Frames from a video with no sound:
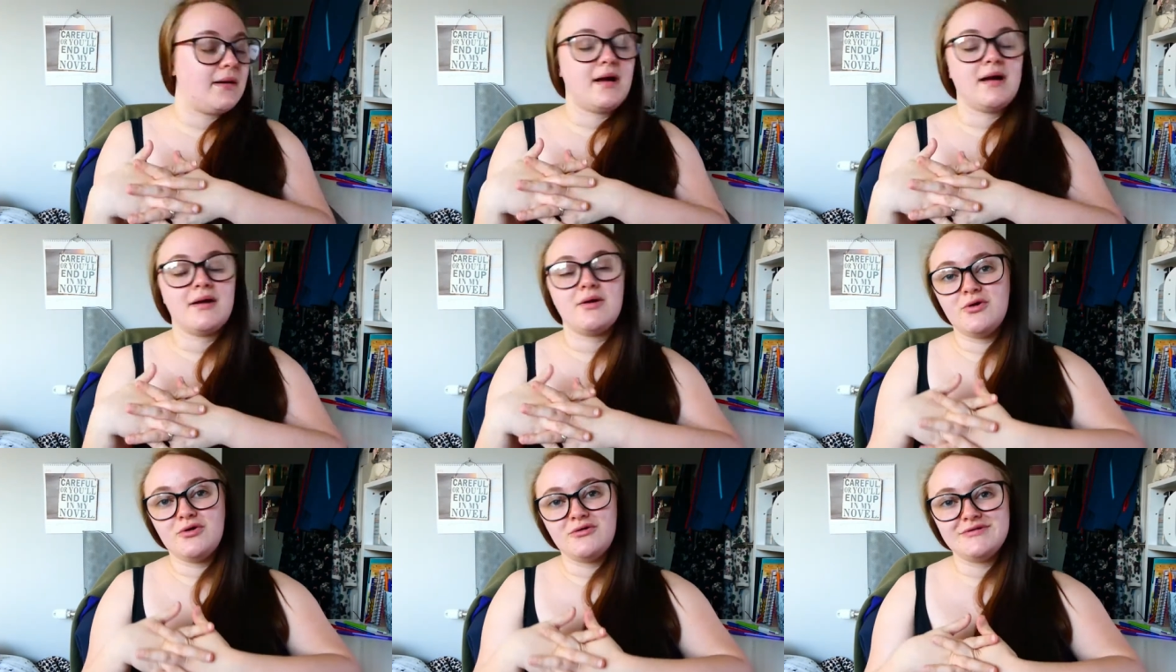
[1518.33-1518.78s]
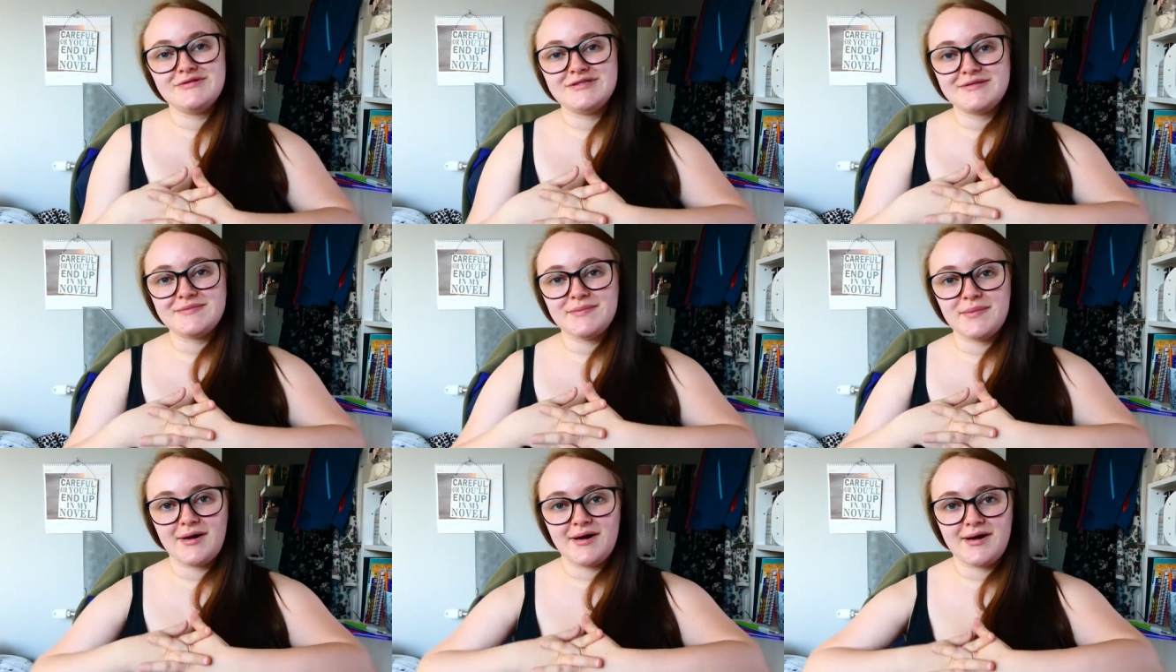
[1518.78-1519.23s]
a
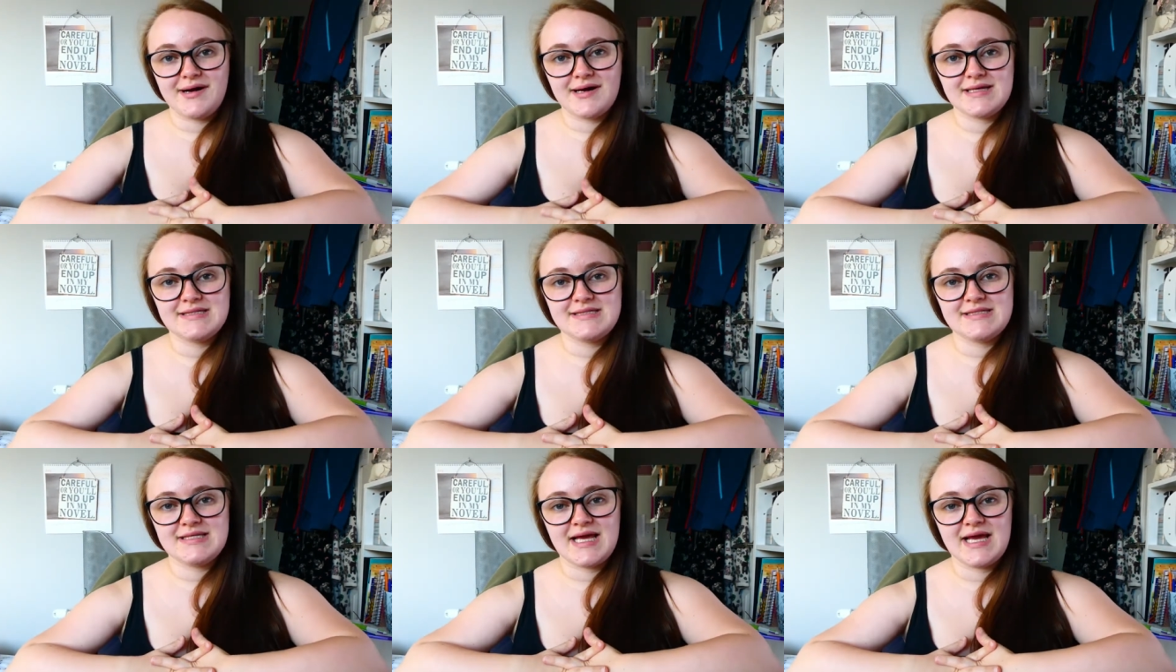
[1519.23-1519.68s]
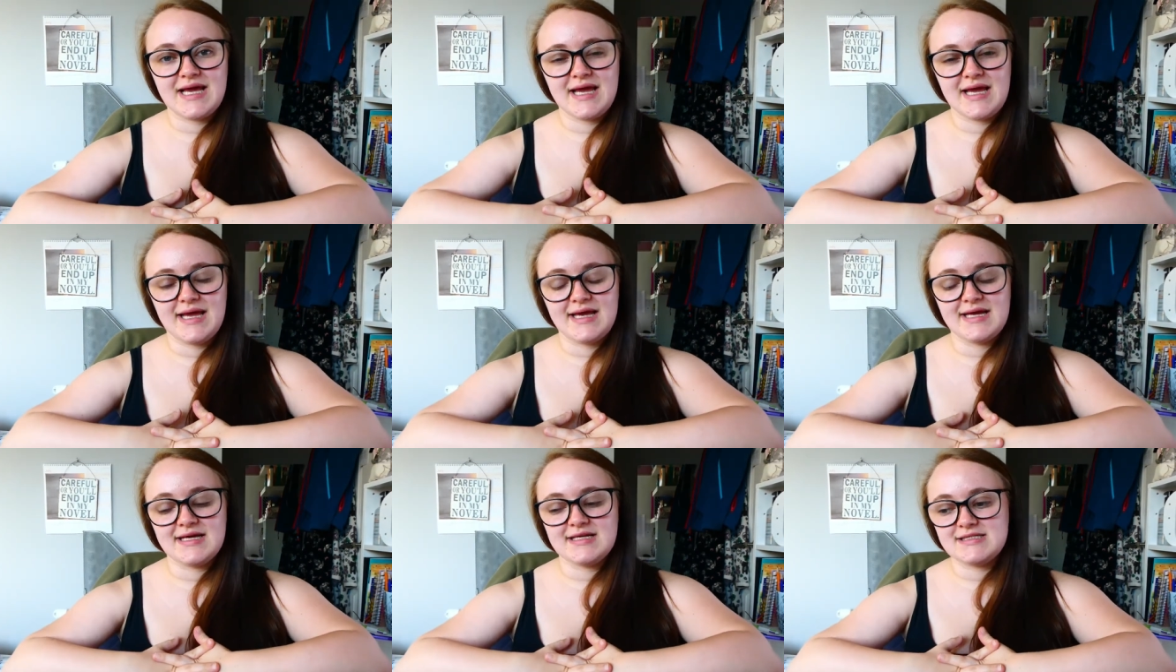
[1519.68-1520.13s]
quarter past
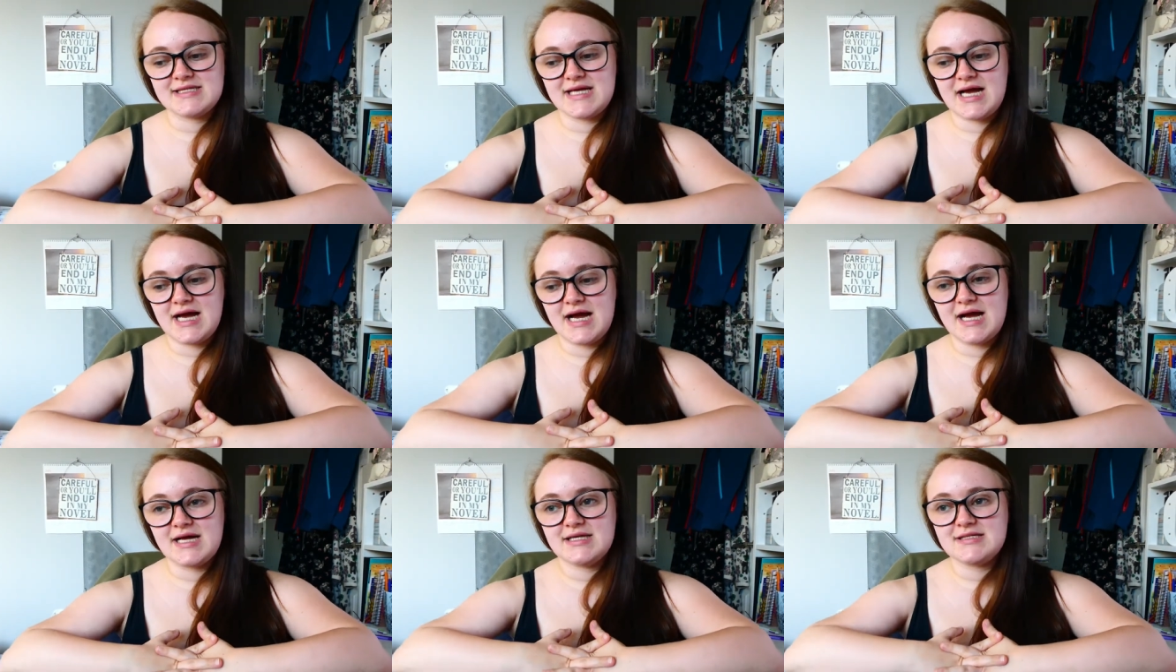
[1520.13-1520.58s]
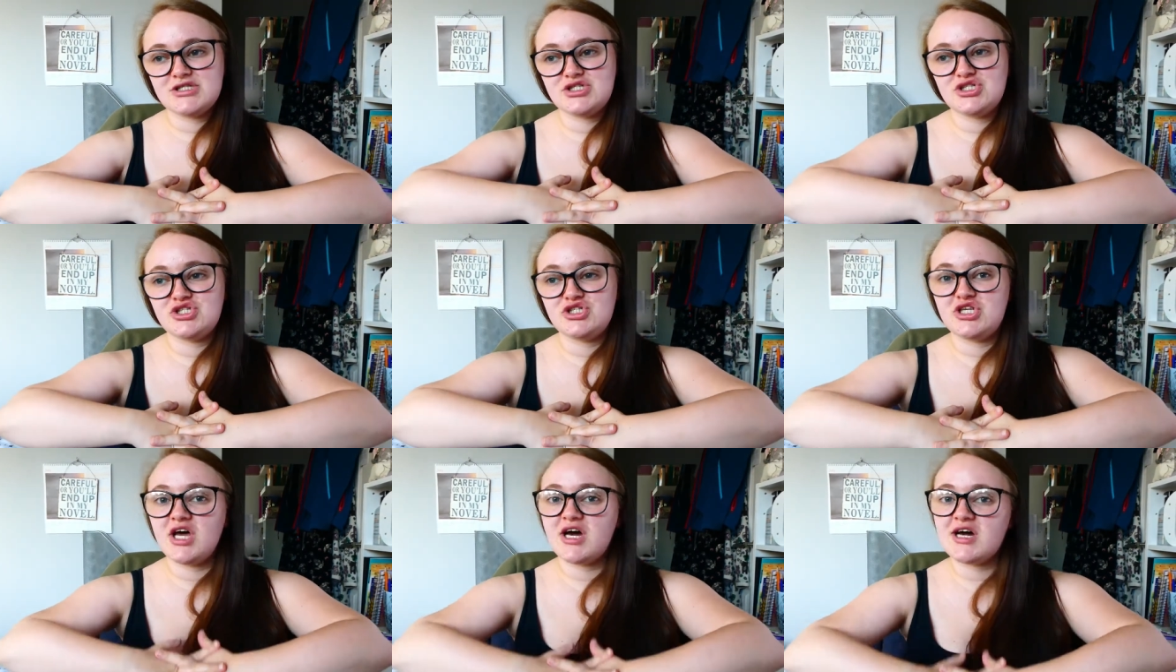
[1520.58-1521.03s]
eight
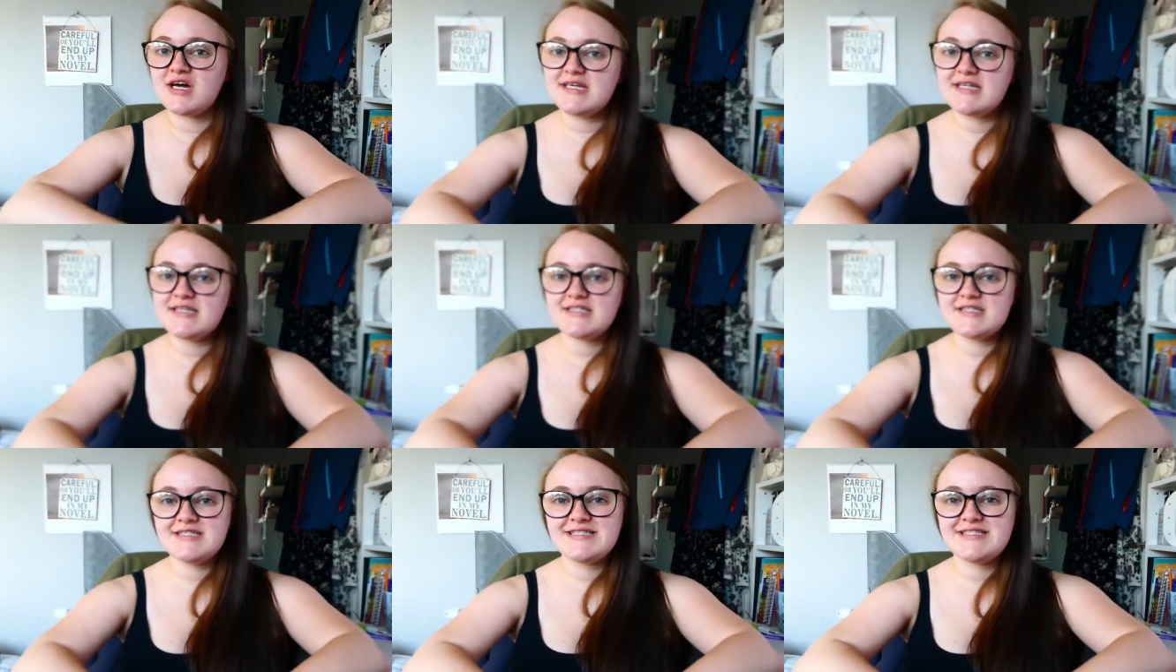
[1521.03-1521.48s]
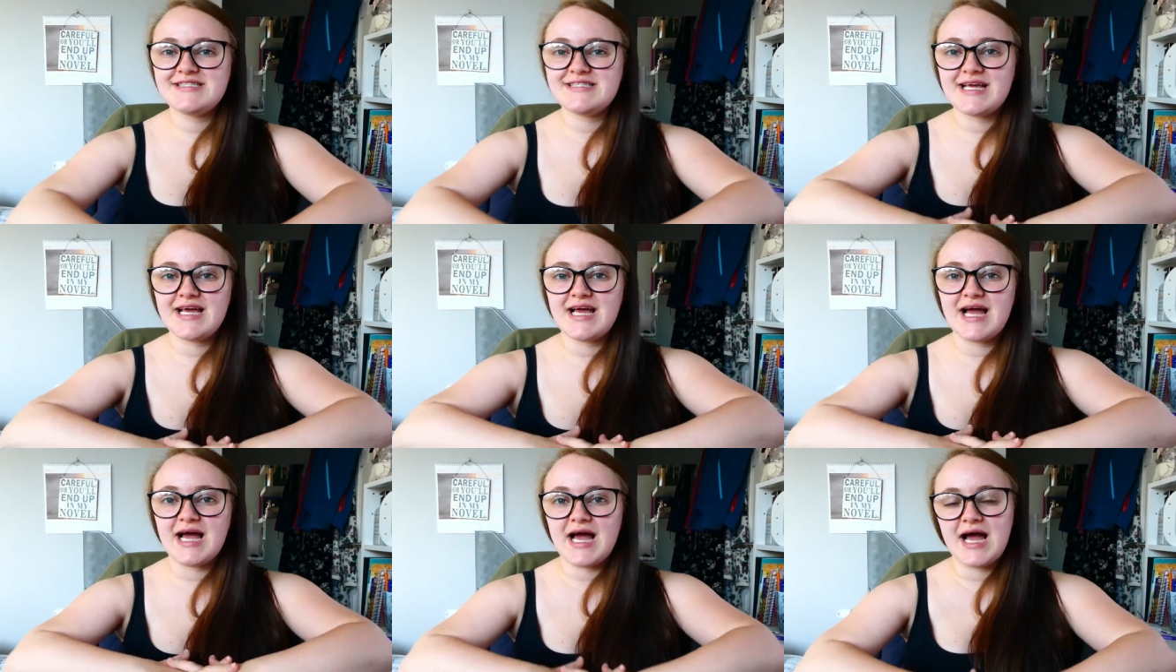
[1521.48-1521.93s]
at night
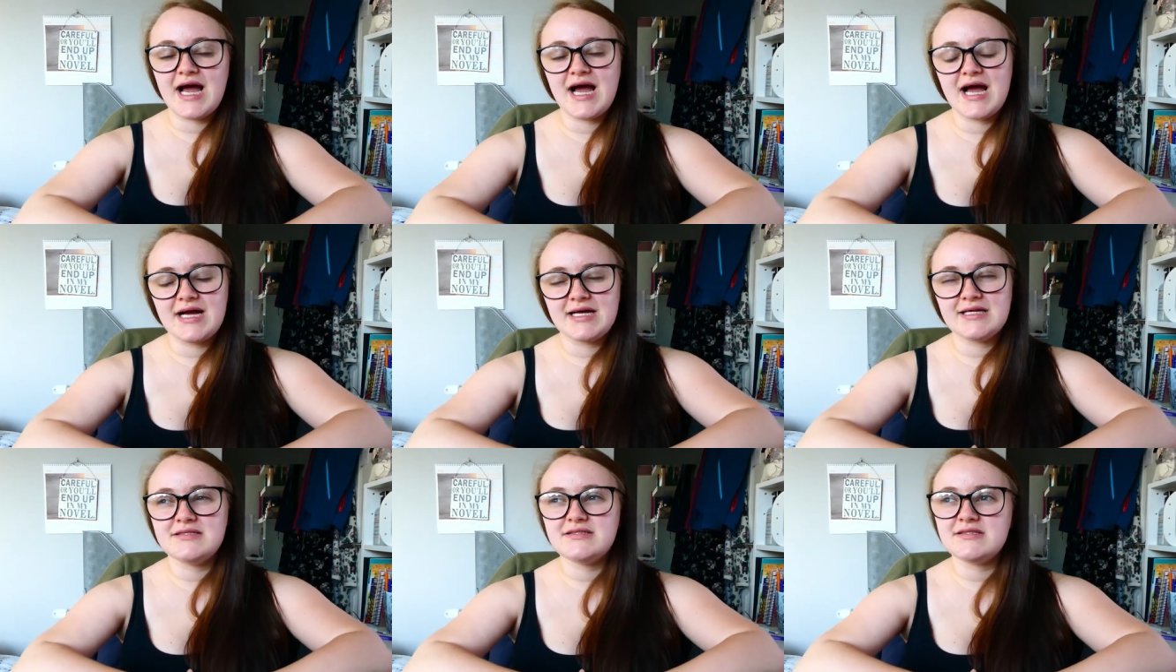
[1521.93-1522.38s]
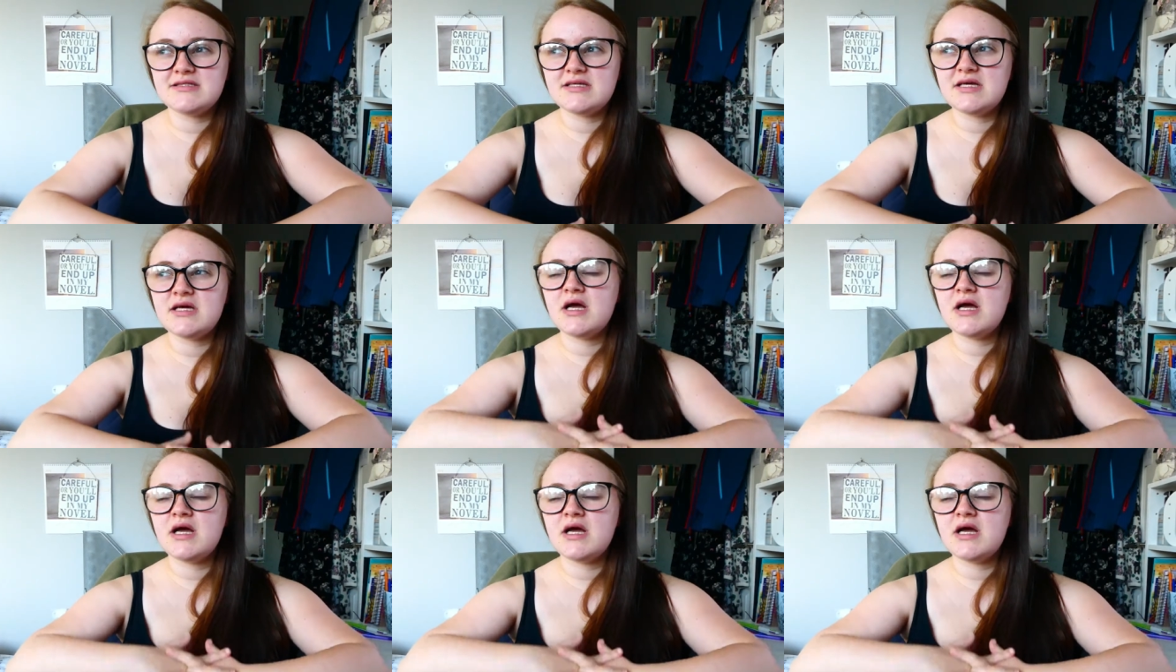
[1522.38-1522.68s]
and